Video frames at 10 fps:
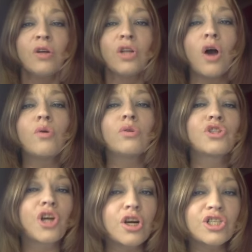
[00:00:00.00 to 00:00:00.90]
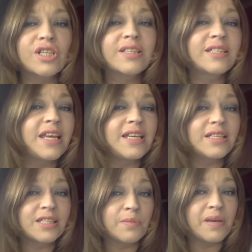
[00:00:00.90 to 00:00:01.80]
Local churches
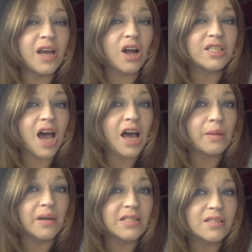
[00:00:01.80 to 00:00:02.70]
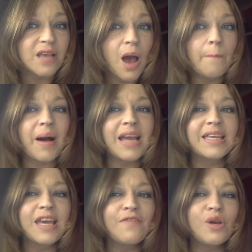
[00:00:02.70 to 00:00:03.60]
ceased to be autonomous by
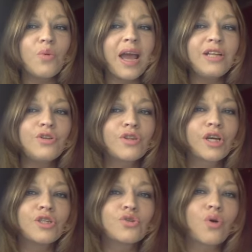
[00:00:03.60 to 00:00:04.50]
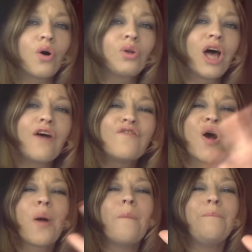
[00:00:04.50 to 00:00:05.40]
giving way to the control of
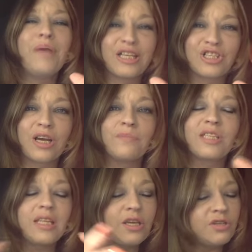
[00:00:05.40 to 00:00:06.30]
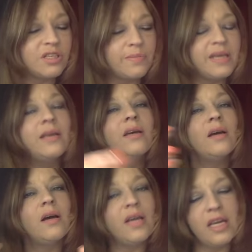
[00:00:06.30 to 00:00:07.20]
bishops. See, there used to be
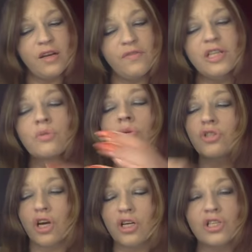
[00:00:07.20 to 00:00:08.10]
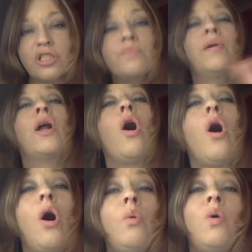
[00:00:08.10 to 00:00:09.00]
individual churches, but
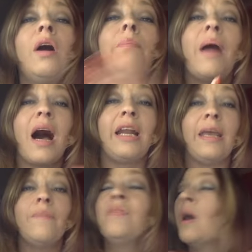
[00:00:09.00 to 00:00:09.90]
all one body.